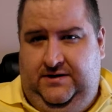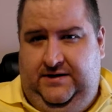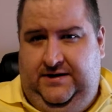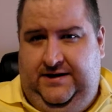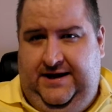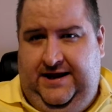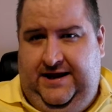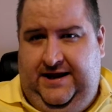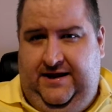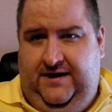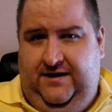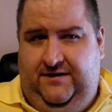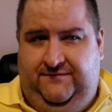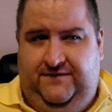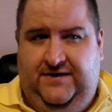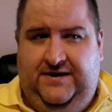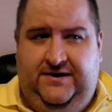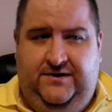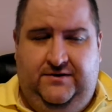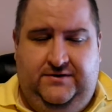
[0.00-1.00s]
Now, for
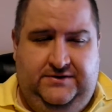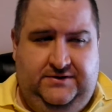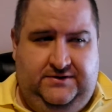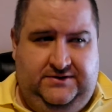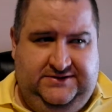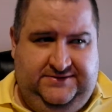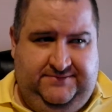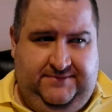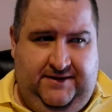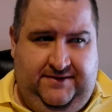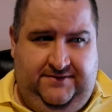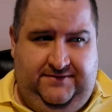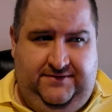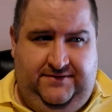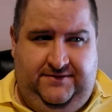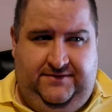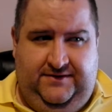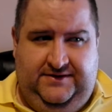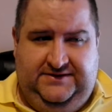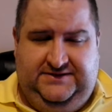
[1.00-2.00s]
$89 a
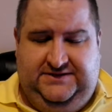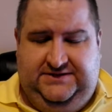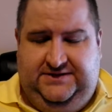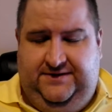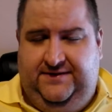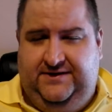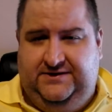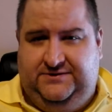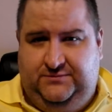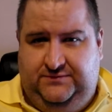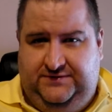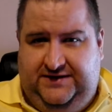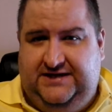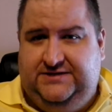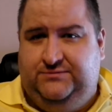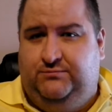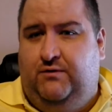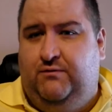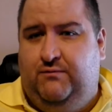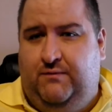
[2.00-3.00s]
month, as I said, that's
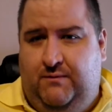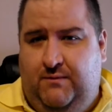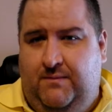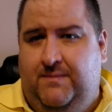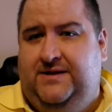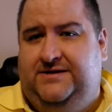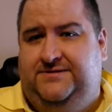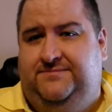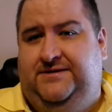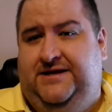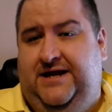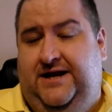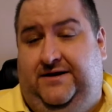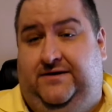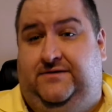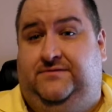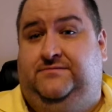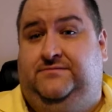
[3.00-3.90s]
what we were meant to be getting,